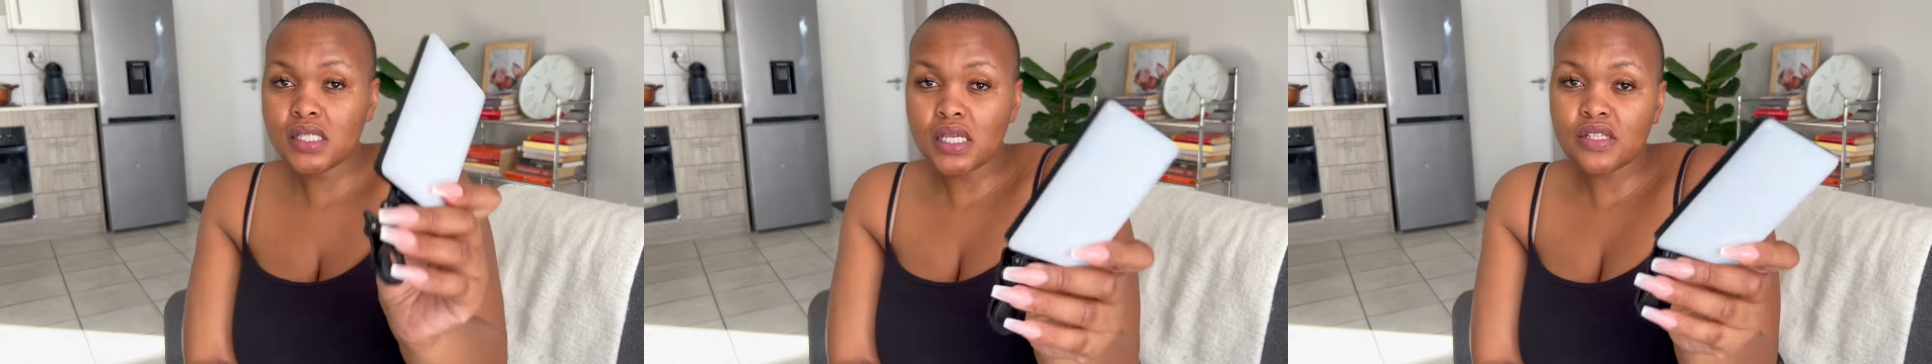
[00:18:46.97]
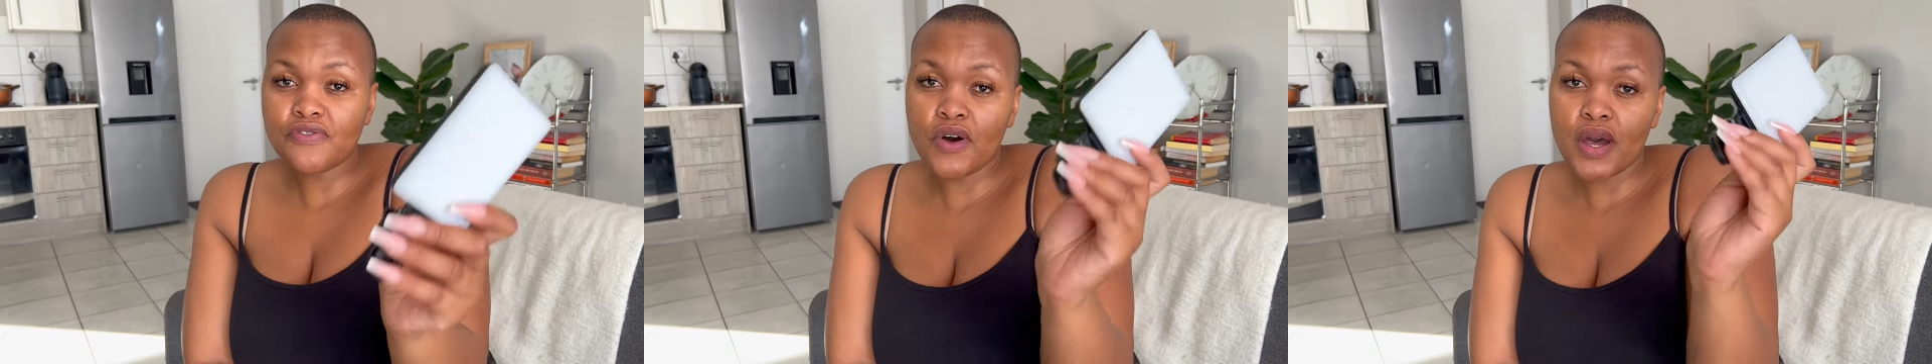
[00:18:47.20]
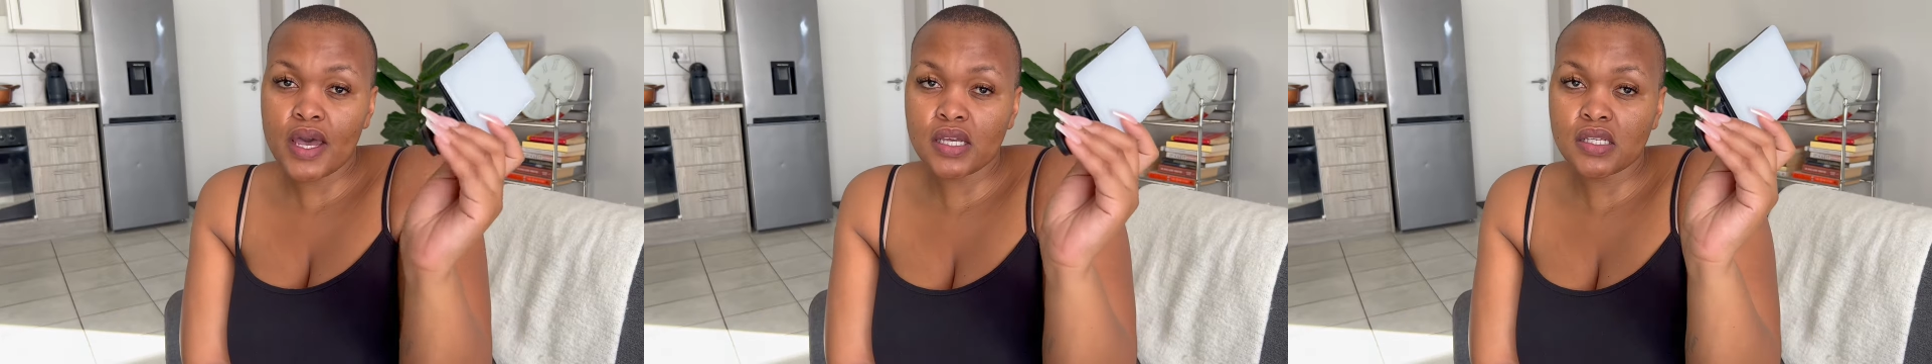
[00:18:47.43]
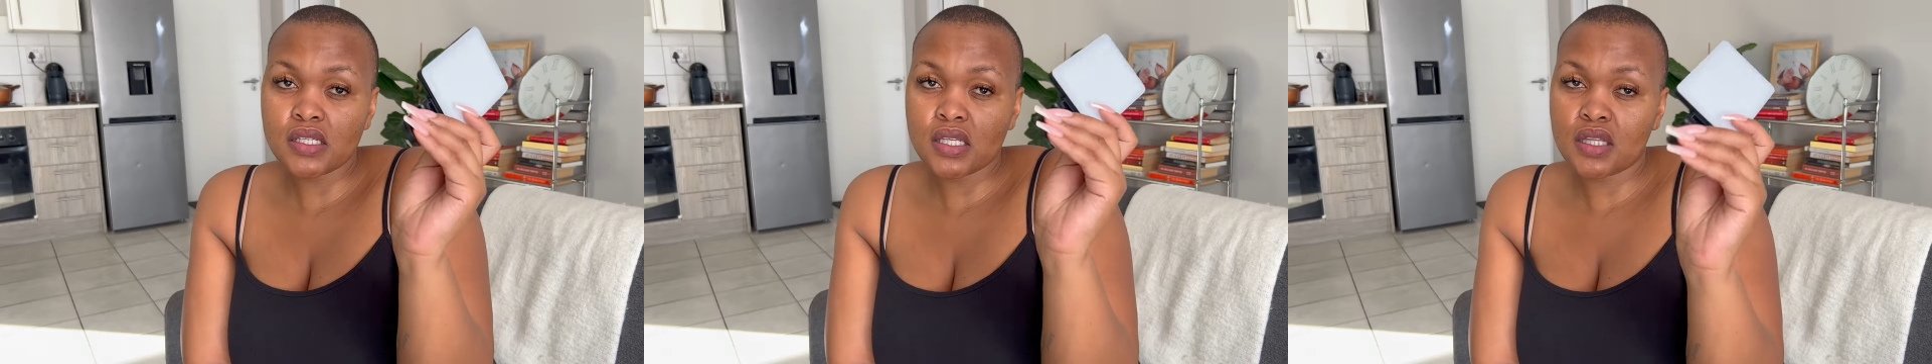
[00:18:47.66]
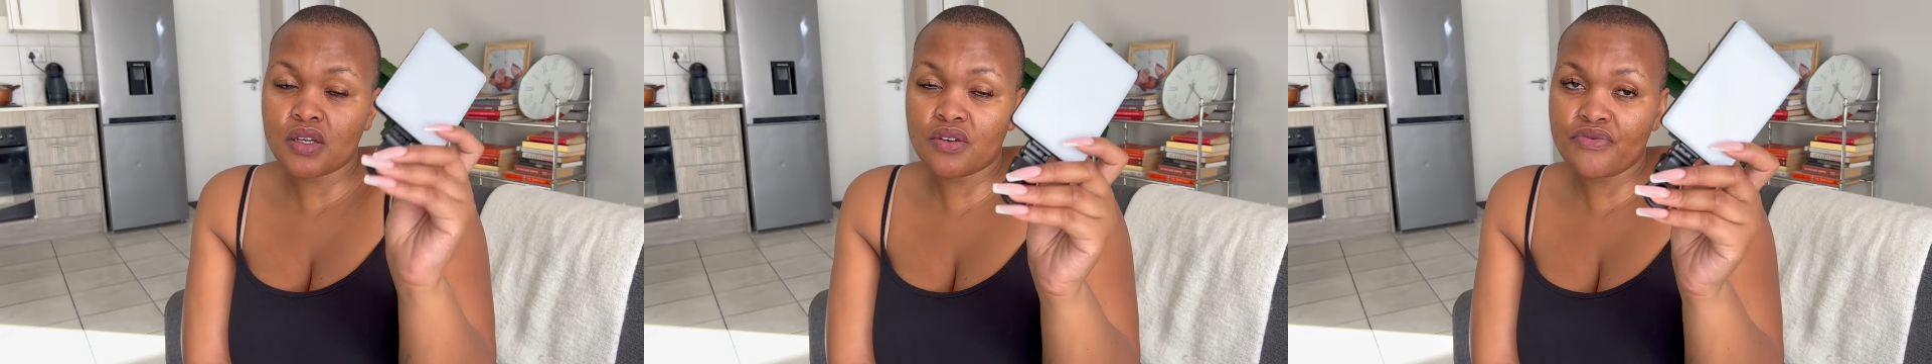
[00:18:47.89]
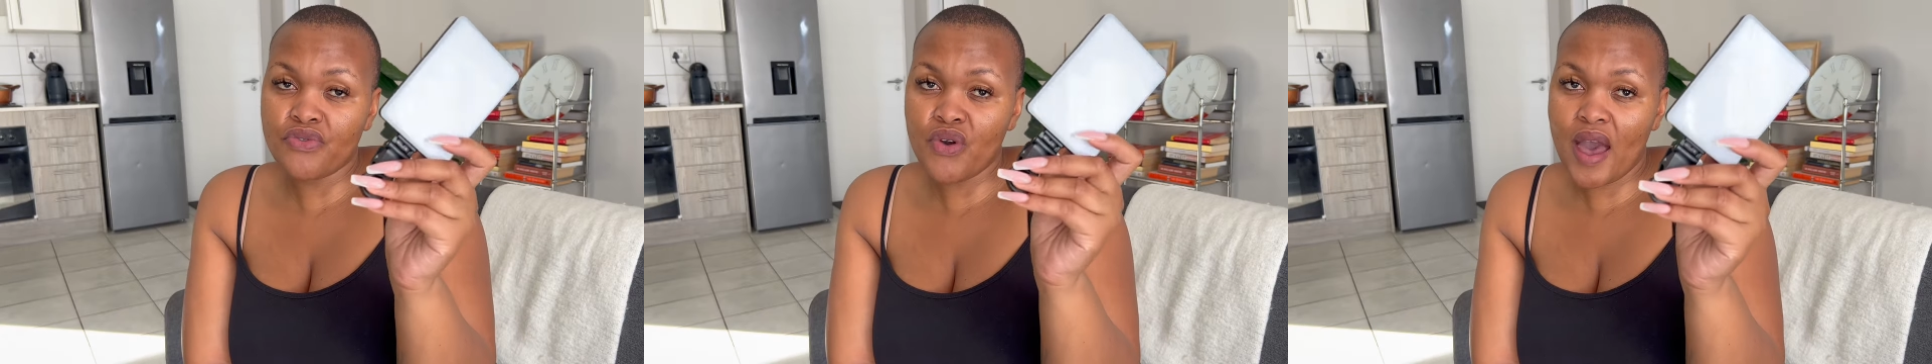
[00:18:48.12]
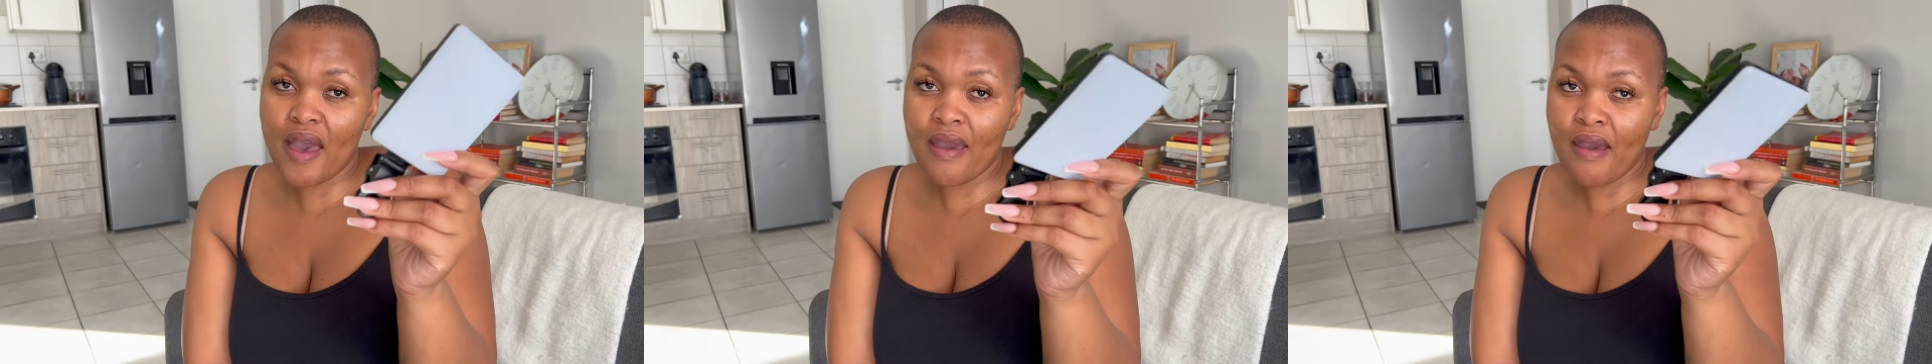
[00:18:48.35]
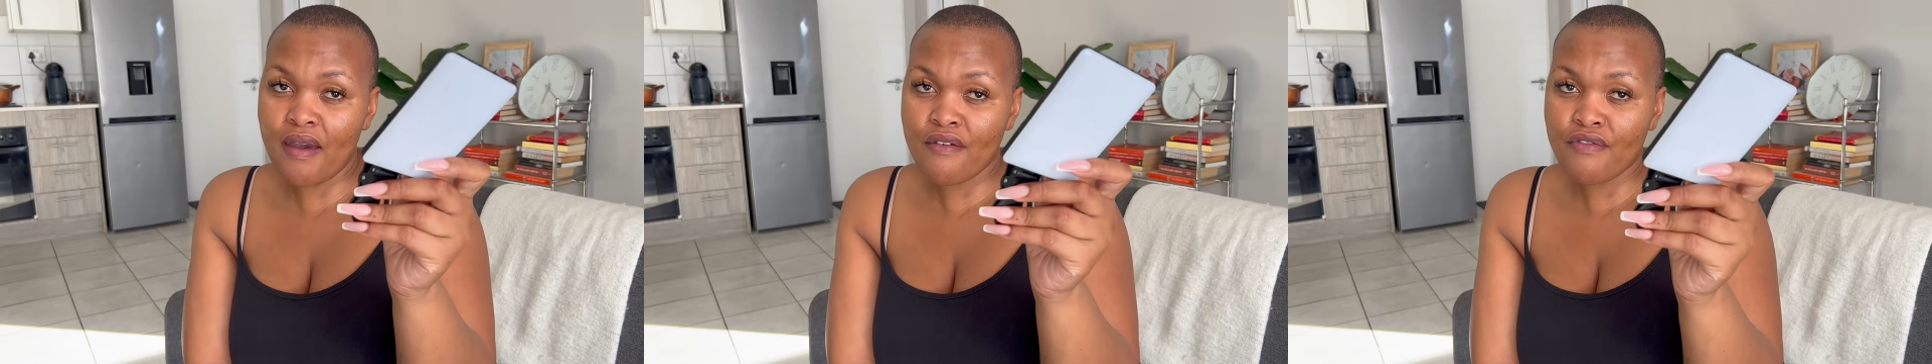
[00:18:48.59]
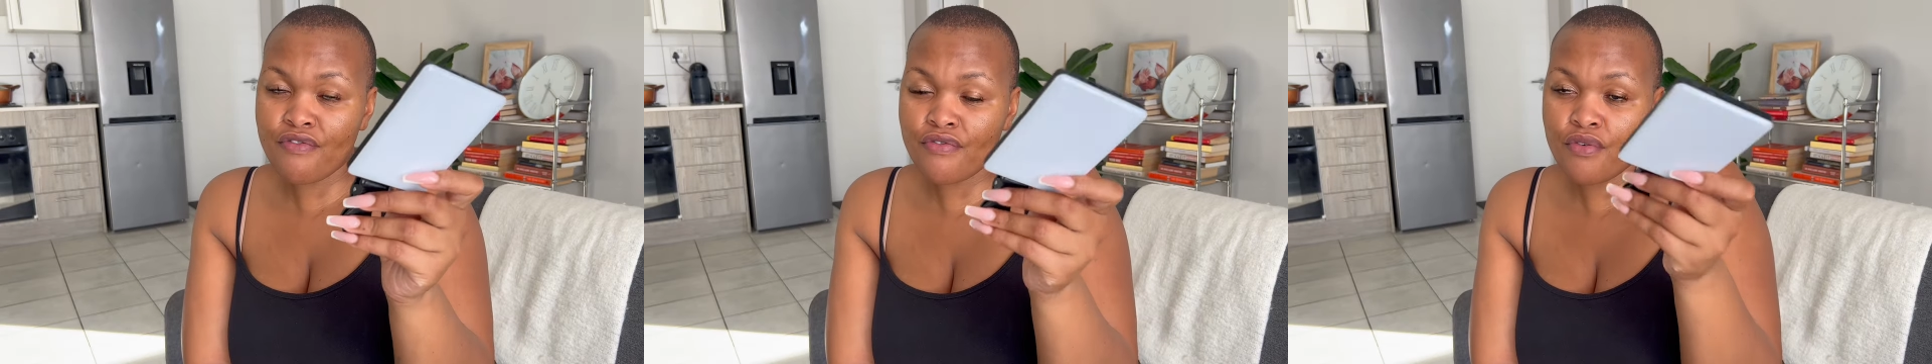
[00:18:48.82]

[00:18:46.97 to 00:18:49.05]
as far as the review I have